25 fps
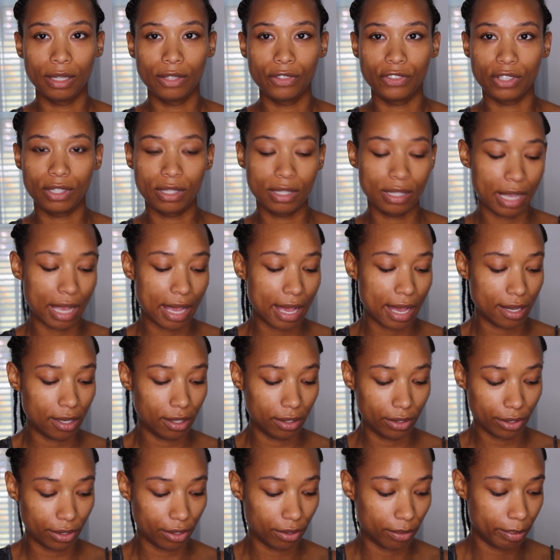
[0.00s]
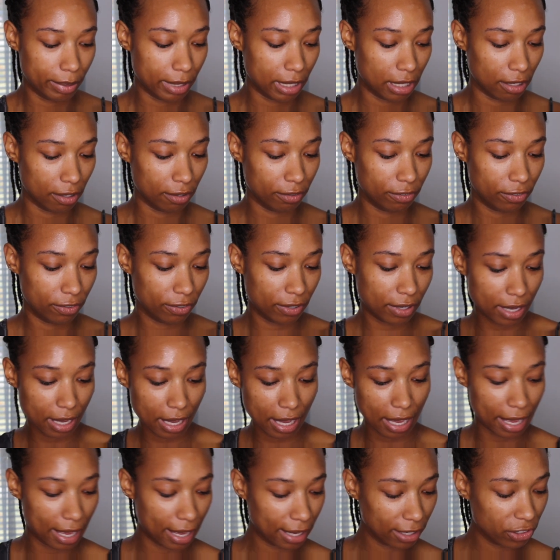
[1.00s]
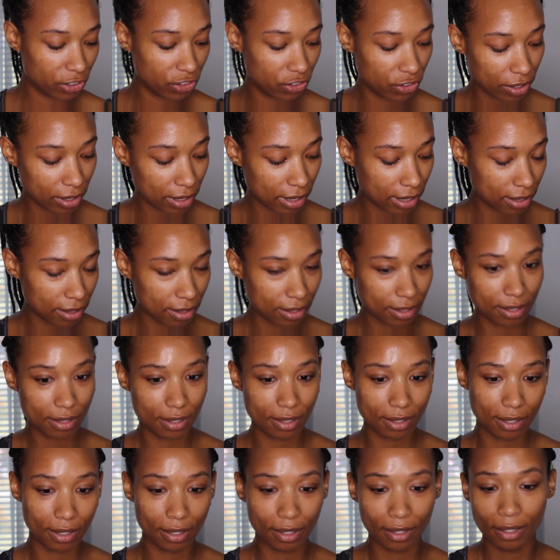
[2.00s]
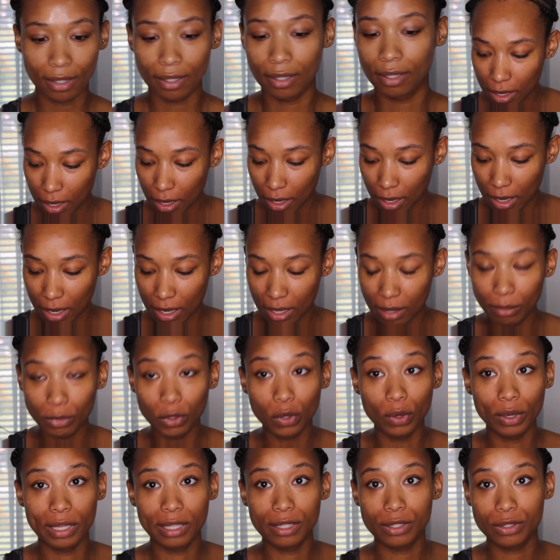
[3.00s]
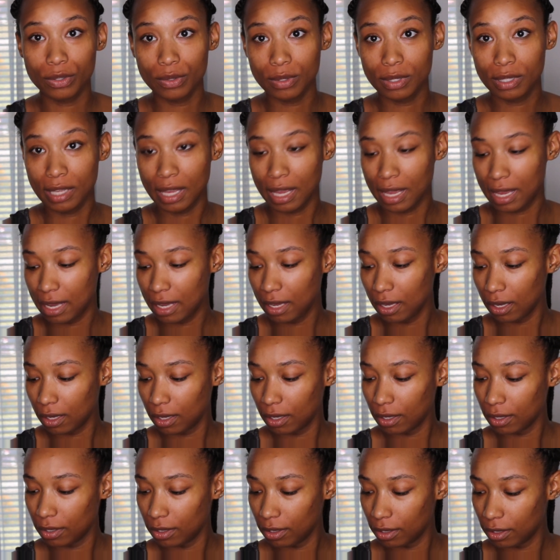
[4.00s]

just to add a little bit of extraness. I am going to take,